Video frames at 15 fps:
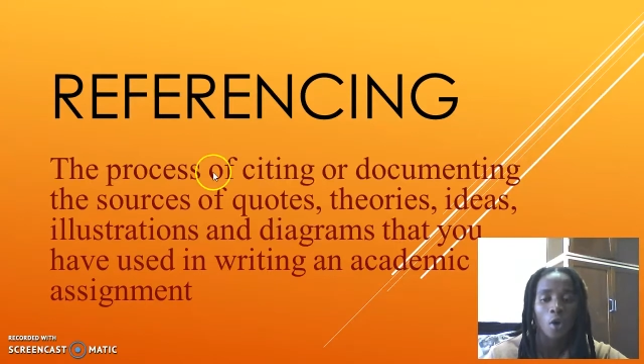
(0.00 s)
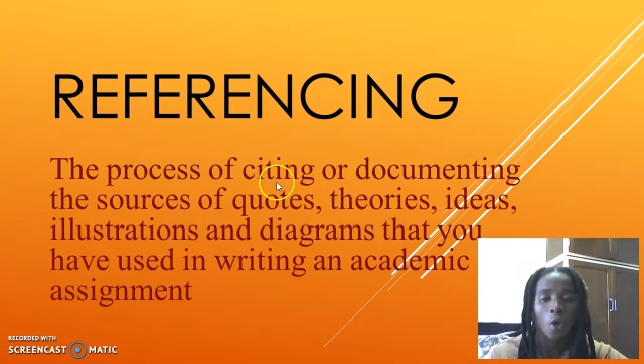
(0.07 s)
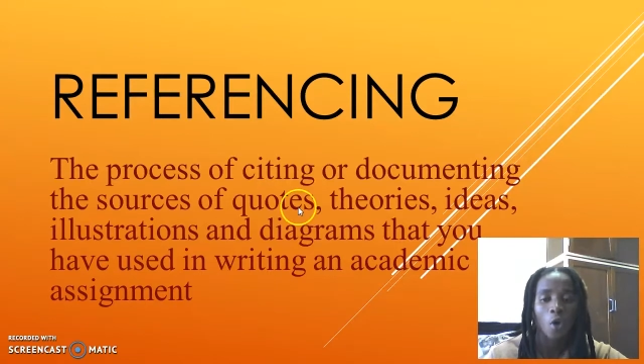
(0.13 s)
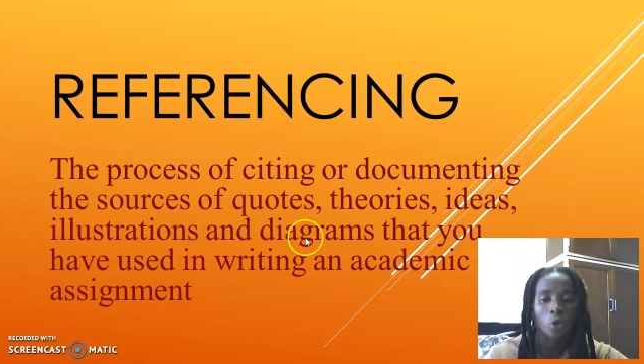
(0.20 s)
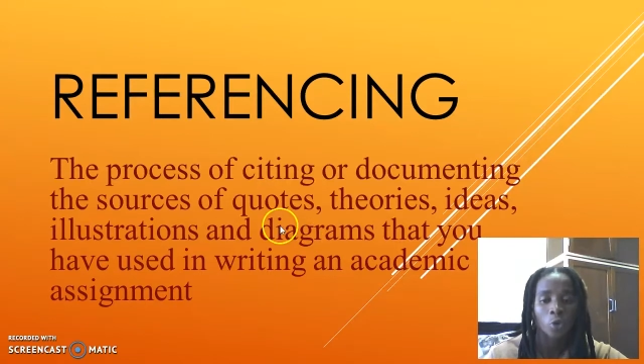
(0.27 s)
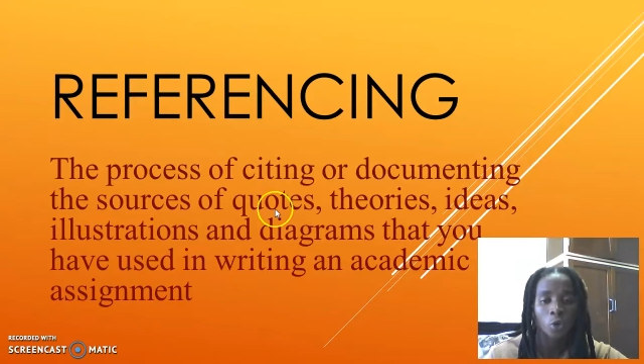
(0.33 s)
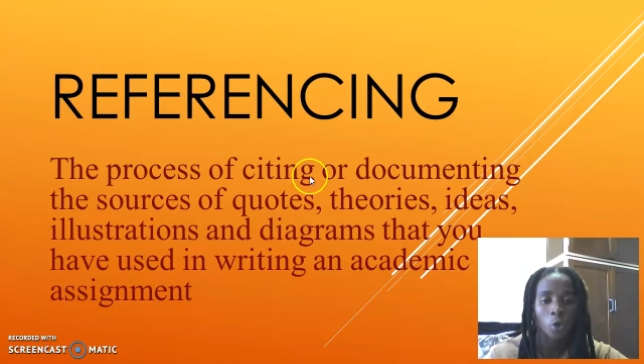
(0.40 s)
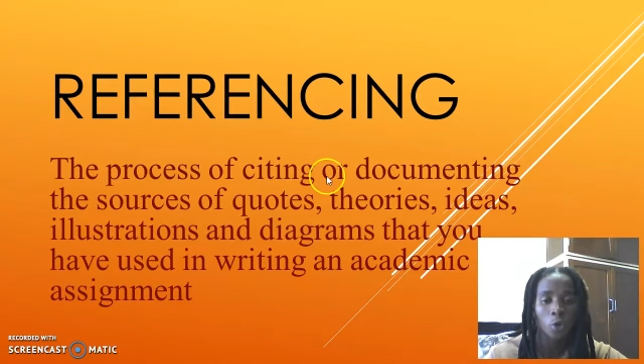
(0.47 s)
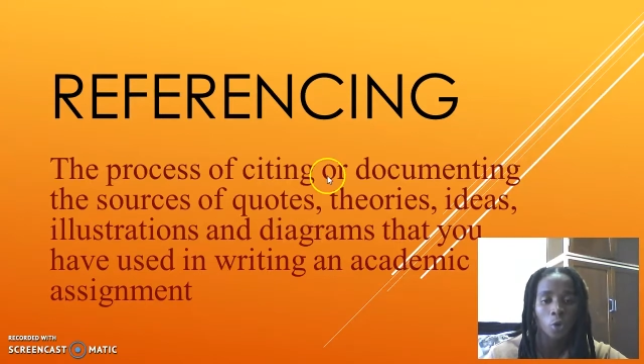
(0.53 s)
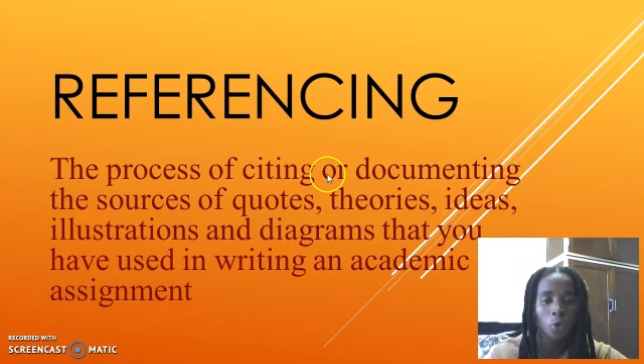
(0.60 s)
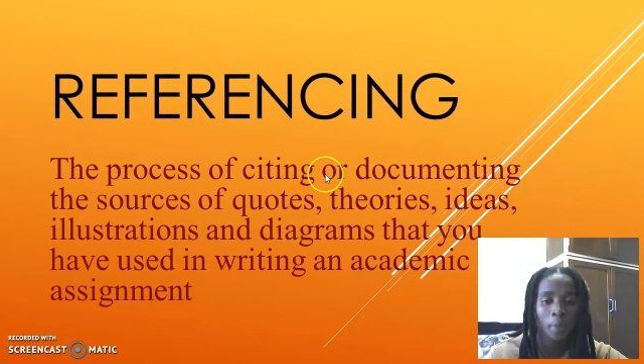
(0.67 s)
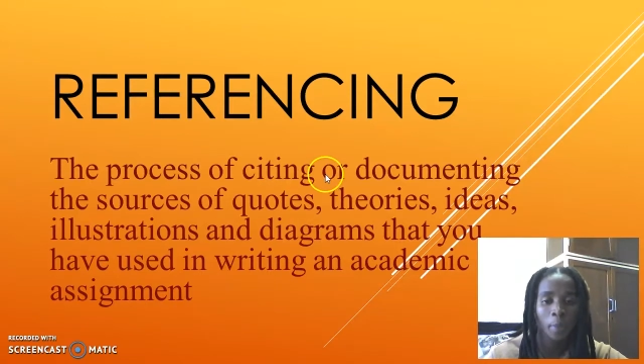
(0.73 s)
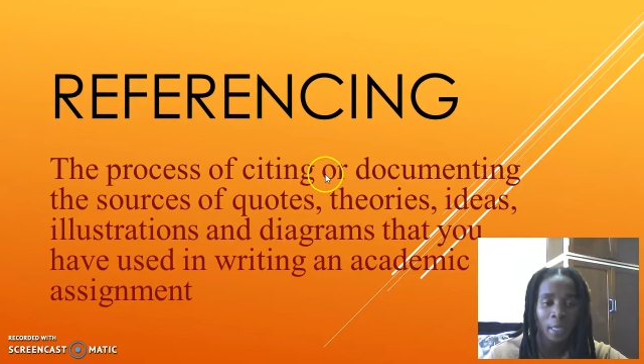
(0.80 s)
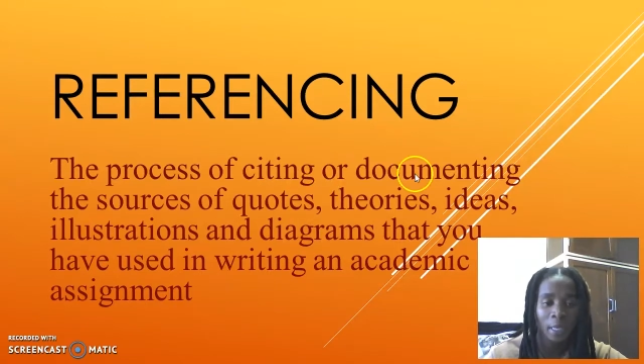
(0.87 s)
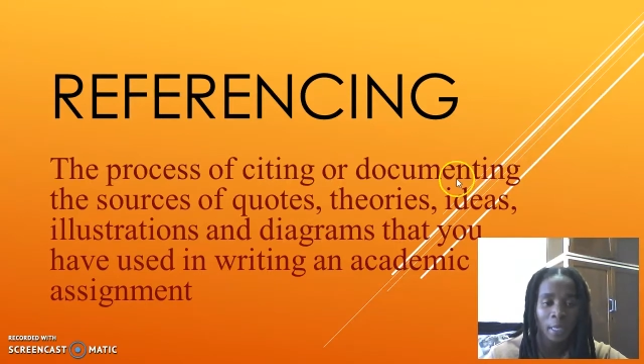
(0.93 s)
or
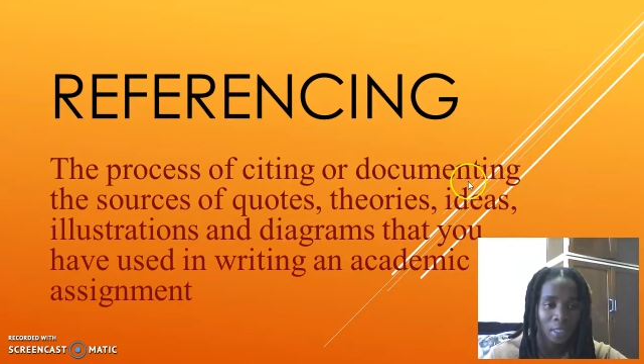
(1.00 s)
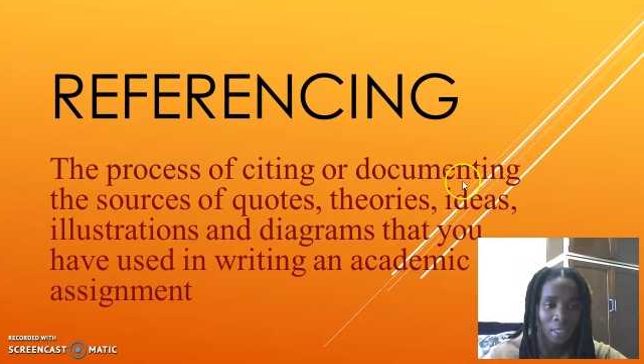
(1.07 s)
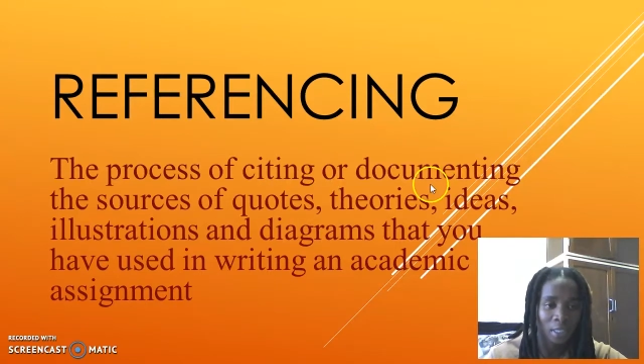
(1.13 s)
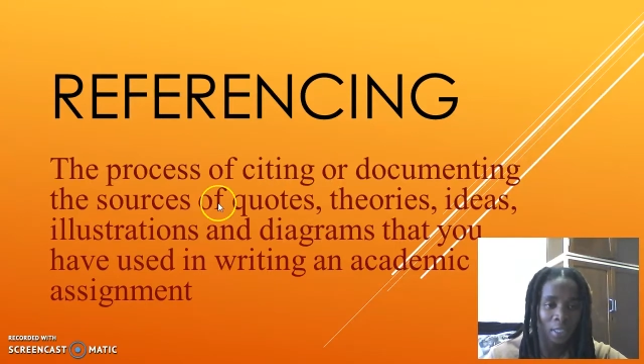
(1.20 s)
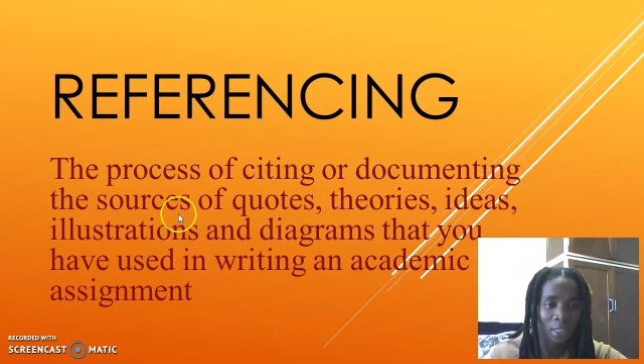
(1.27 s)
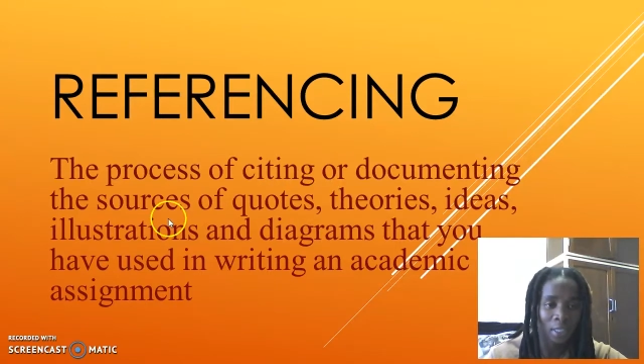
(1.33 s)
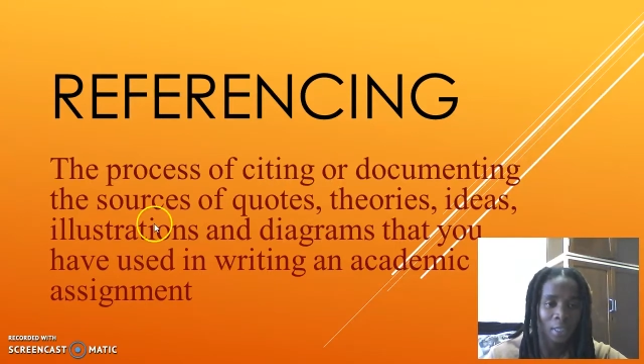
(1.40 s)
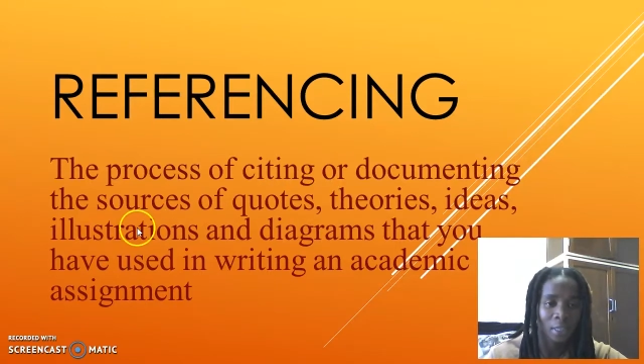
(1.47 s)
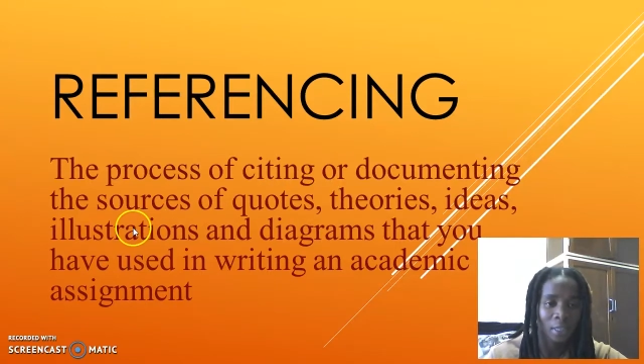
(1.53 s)
documenting